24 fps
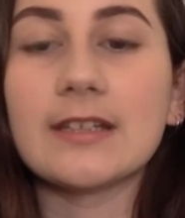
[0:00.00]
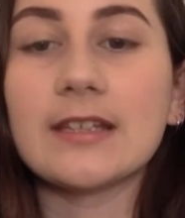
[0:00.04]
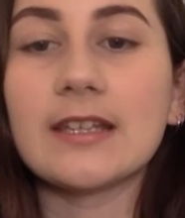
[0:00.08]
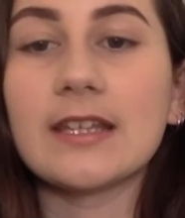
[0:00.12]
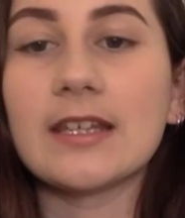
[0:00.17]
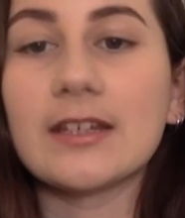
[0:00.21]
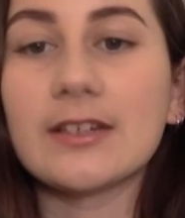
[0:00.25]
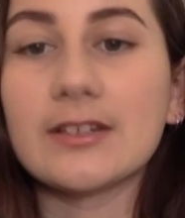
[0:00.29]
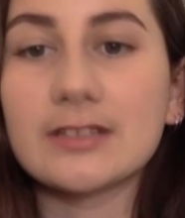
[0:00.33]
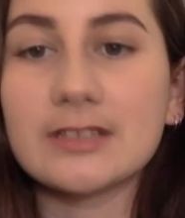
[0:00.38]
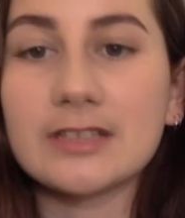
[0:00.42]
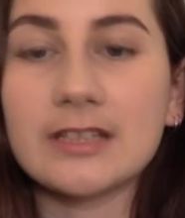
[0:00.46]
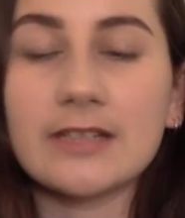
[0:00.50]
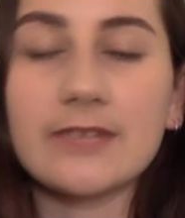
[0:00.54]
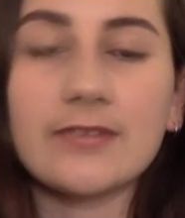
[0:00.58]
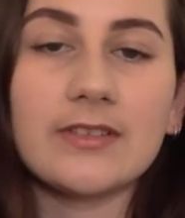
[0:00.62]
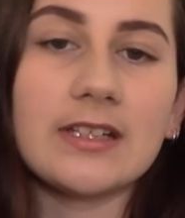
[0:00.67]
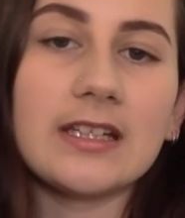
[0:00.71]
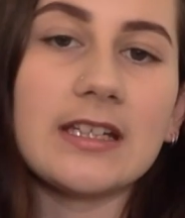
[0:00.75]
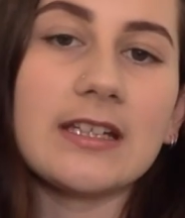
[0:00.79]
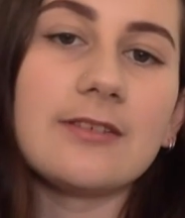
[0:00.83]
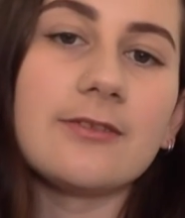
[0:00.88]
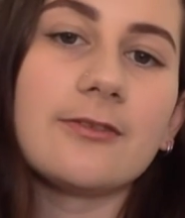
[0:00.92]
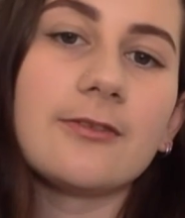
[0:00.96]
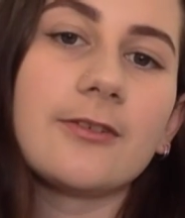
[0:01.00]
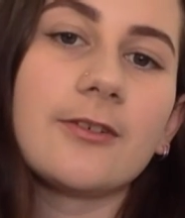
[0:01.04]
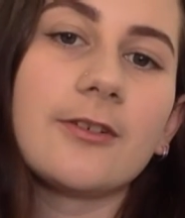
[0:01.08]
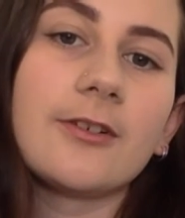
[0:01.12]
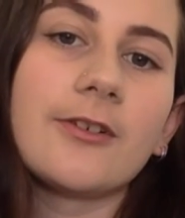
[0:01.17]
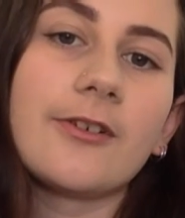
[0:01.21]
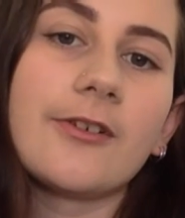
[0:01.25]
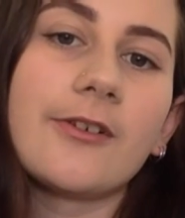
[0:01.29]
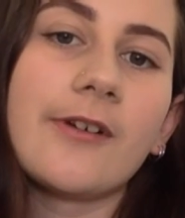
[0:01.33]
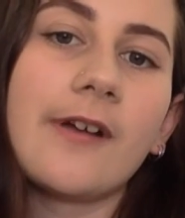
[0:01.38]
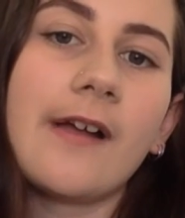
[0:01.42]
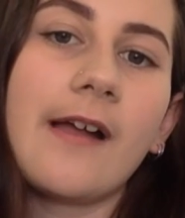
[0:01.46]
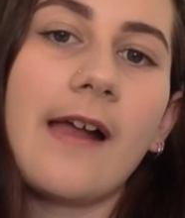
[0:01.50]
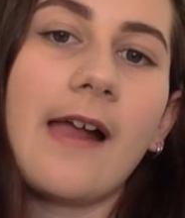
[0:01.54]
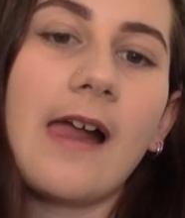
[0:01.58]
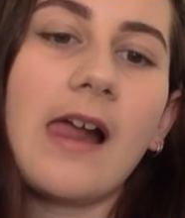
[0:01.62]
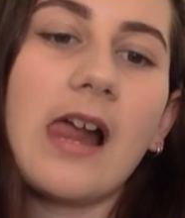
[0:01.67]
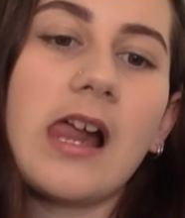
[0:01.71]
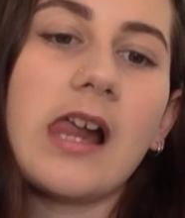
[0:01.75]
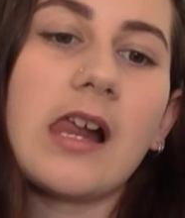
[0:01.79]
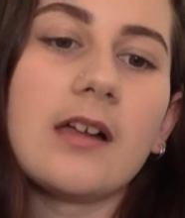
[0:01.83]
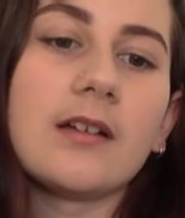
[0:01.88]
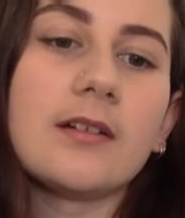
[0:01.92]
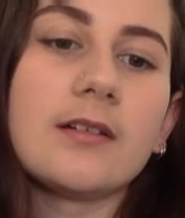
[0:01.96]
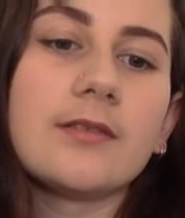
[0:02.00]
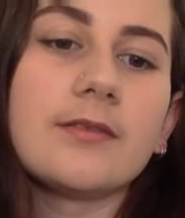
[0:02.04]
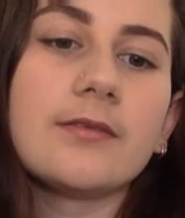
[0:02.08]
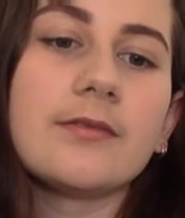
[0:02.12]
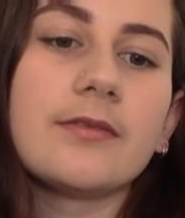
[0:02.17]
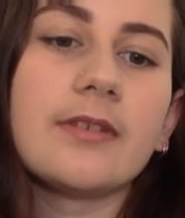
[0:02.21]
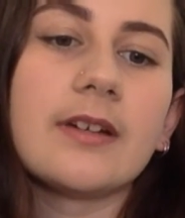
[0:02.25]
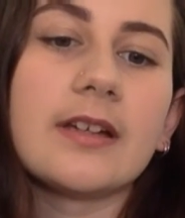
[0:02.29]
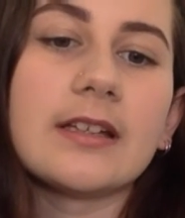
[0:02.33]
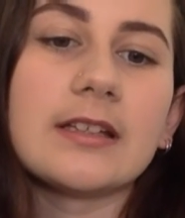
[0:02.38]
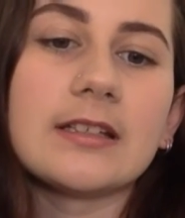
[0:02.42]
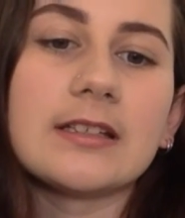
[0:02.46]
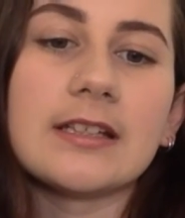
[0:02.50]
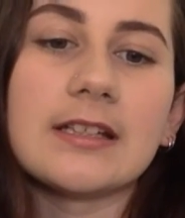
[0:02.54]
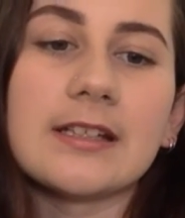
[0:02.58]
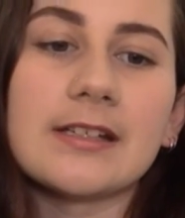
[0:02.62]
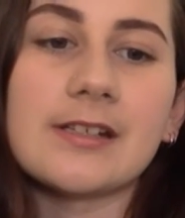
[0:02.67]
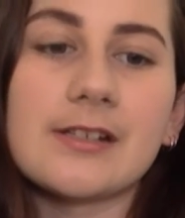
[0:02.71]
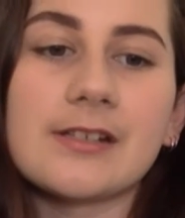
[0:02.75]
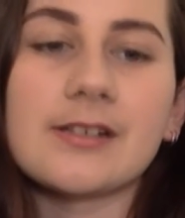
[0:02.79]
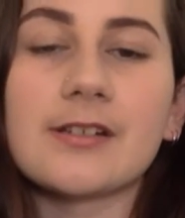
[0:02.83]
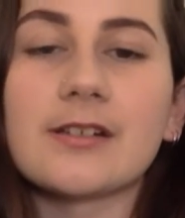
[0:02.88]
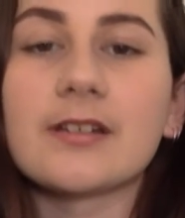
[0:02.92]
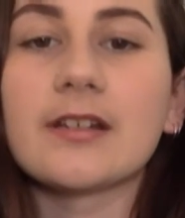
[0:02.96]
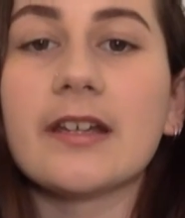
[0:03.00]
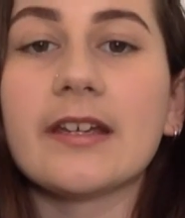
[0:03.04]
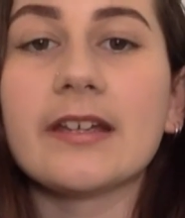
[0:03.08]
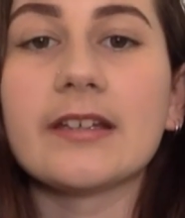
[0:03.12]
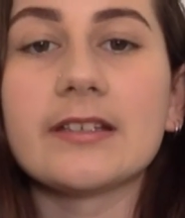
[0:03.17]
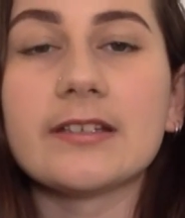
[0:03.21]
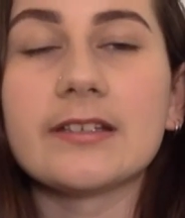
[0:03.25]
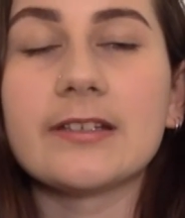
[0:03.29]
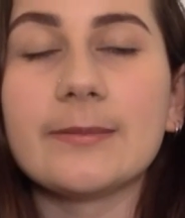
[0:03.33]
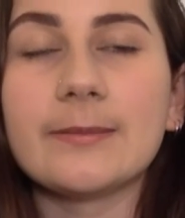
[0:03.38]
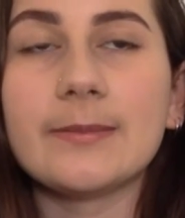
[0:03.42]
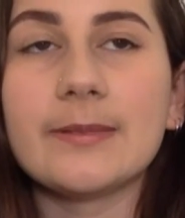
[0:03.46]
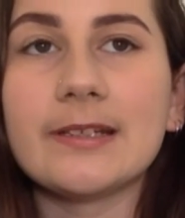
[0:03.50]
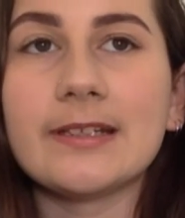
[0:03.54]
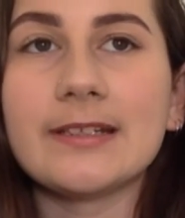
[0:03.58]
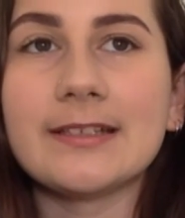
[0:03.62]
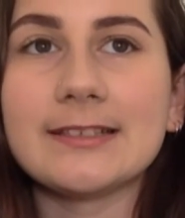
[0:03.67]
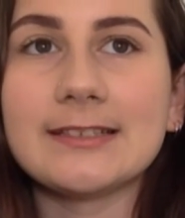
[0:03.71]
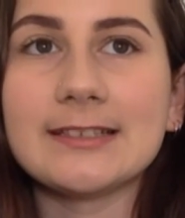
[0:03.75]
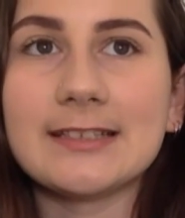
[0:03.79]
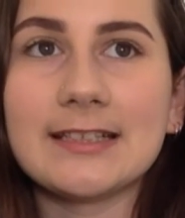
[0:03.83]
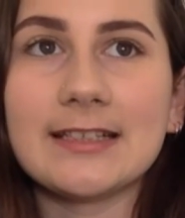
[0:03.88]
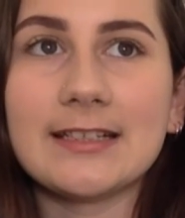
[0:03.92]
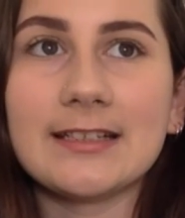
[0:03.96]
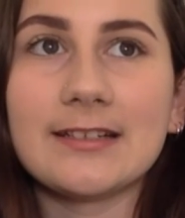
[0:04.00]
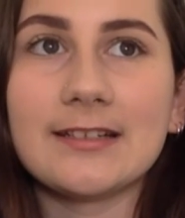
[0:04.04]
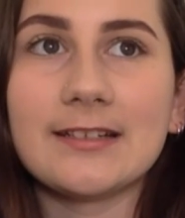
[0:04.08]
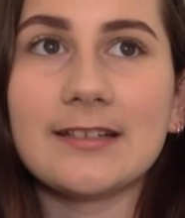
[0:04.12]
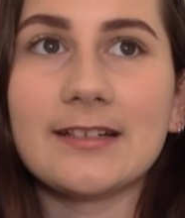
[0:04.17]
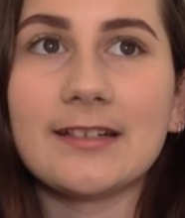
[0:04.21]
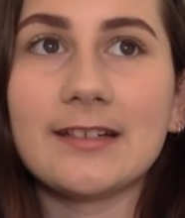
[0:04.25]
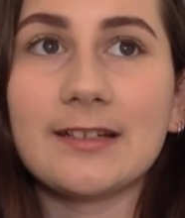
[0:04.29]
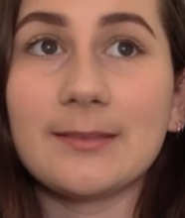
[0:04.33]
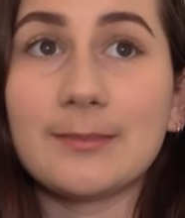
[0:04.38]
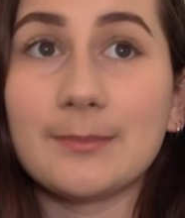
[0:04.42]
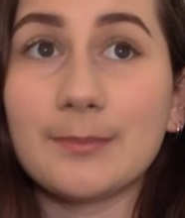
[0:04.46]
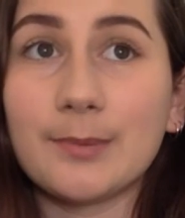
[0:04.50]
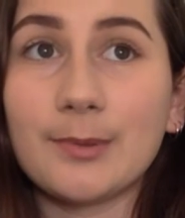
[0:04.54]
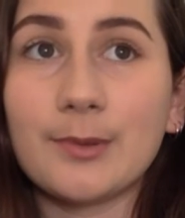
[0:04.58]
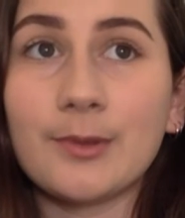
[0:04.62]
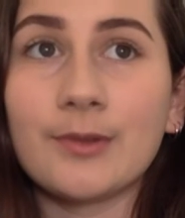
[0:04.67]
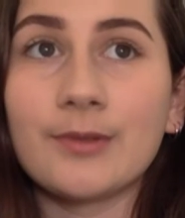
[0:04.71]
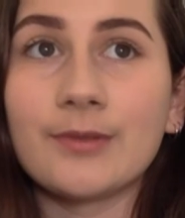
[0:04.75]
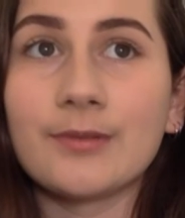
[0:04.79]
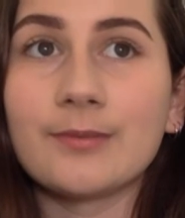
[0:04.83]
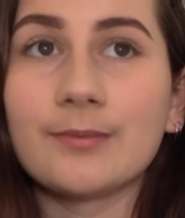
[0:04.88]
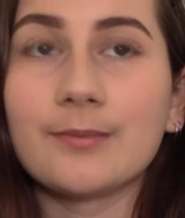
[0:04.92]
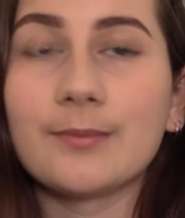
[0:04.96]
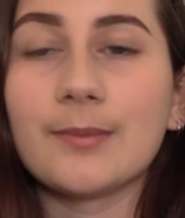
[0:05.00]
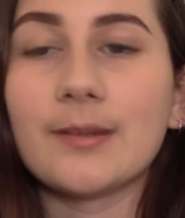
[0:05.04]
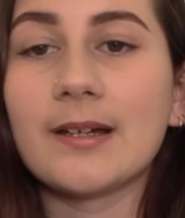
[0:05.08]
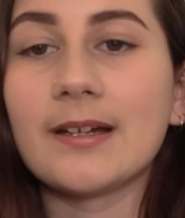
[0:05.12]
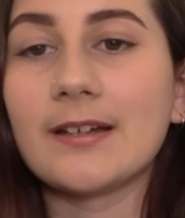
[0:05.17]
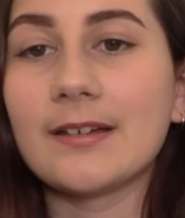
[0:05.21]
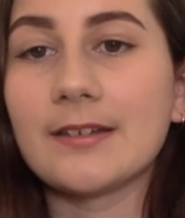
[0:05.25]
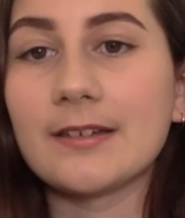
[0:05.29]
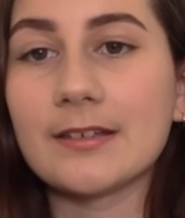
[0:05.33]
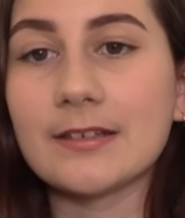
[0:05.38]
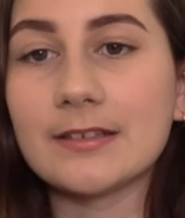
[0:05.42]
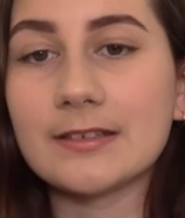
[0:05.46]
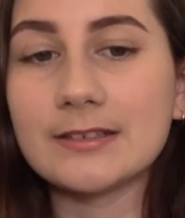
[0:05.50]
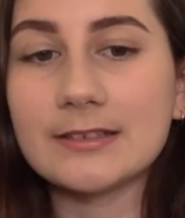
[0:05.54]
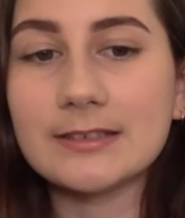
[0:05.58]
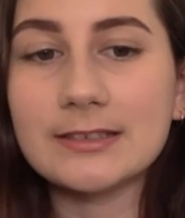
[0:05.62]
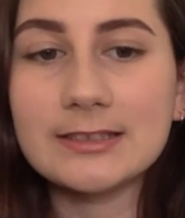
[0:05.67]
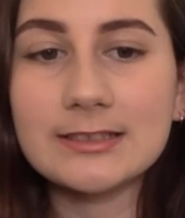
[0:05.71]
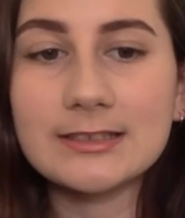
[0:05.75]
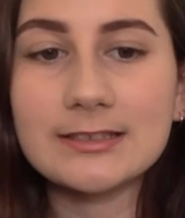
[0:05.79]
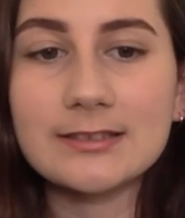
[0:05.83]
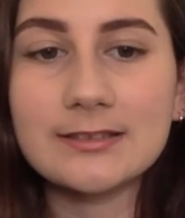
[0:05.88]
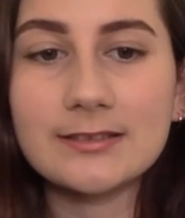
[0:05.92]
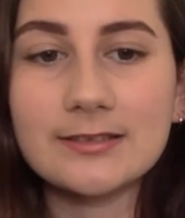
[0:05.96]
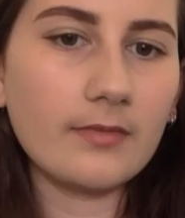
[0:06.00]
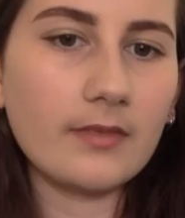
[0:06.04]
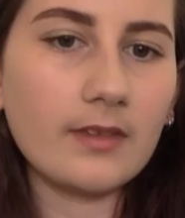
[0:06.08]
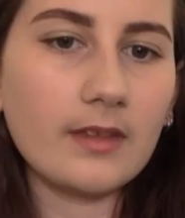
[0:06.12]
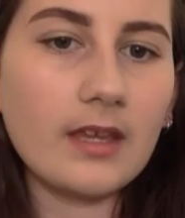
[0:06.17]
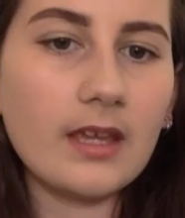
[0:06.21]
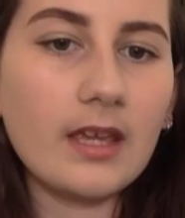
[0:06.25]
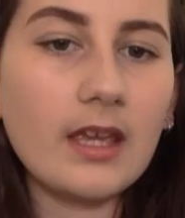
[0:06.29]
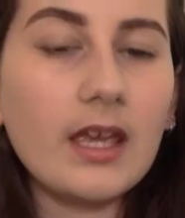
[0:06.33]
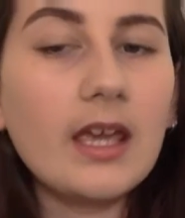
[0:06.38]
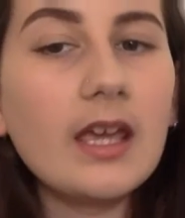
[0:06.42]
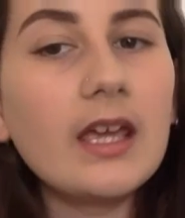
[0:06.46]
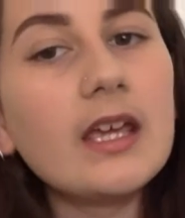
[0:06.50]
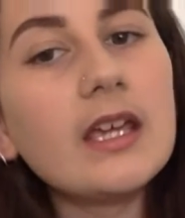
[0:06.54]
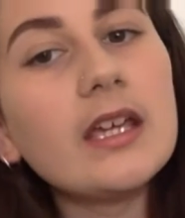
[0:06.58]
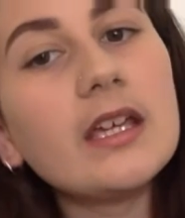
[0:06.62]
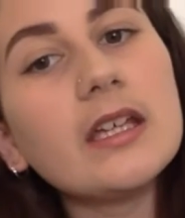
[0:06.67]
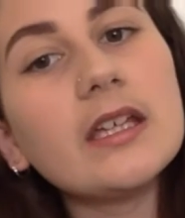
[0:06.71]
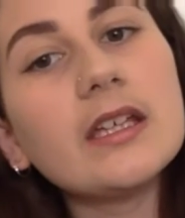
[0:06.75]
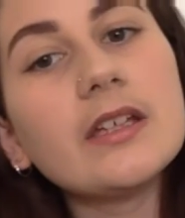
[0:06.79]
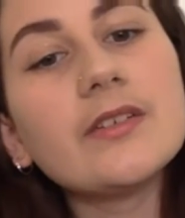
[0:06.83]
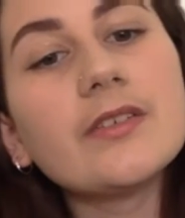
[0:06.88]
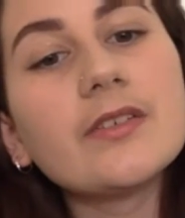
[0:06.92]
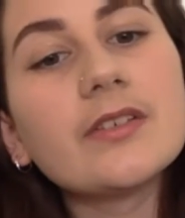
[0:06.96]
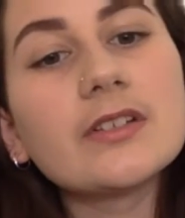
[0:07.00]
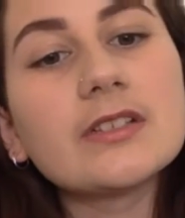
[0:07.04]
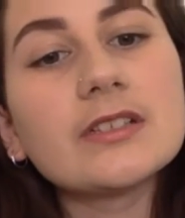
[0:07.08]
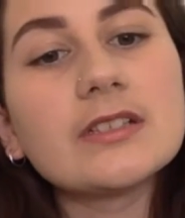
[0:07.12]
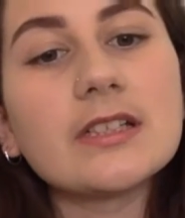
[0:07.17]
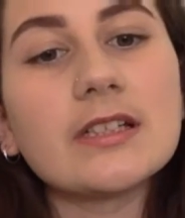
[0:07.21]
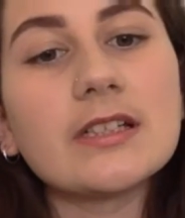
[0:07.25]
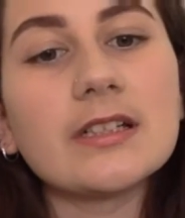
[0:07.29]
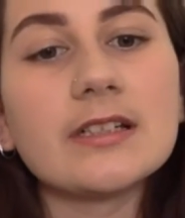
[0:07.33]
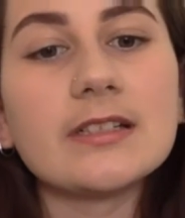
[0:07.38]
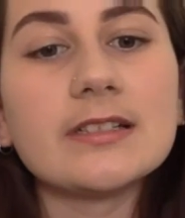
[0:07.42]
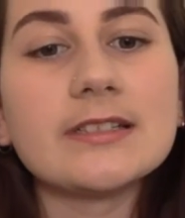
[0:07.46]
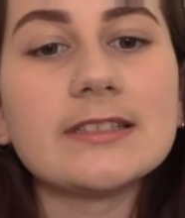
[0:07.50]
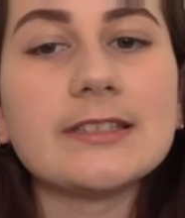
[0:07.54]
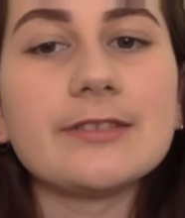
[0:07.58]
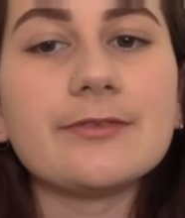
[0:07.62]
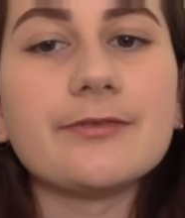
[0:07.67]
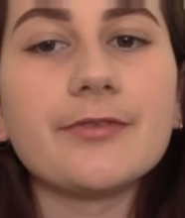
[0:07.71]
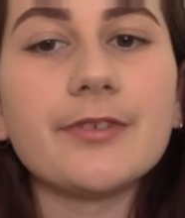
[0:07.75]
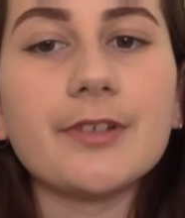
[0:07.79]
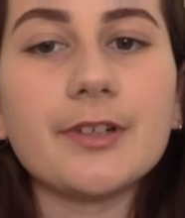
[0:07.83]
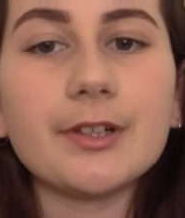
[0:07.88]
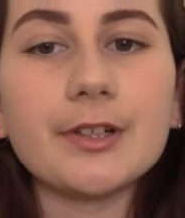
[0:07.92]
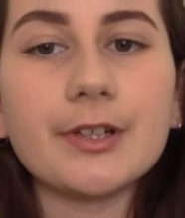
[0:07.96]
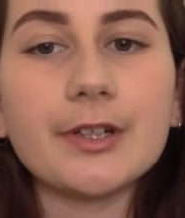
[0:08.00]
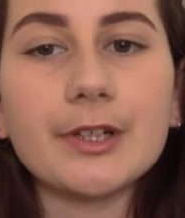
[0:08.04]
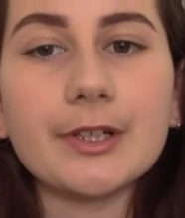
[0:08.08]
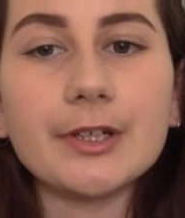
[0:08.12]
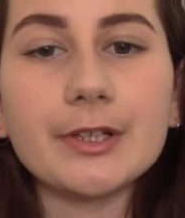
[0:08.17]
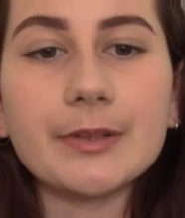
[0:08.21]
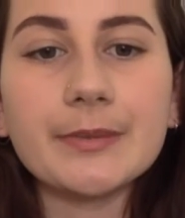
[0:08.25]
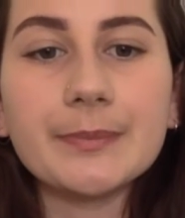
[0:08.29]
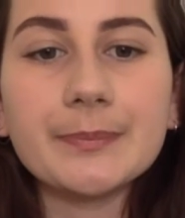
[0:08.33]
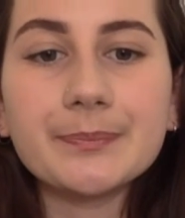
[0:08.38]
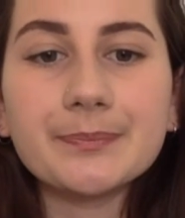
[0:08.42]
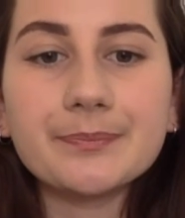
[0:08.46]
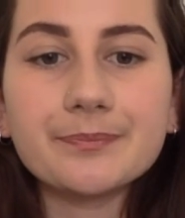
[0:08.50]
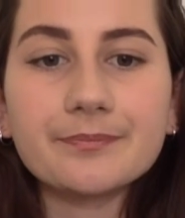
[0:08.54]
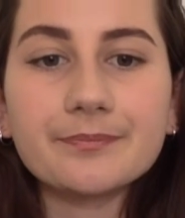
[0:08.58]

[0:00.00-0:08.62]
They also have a need for validation and to be seen important by others. If your Sun is in Virgo,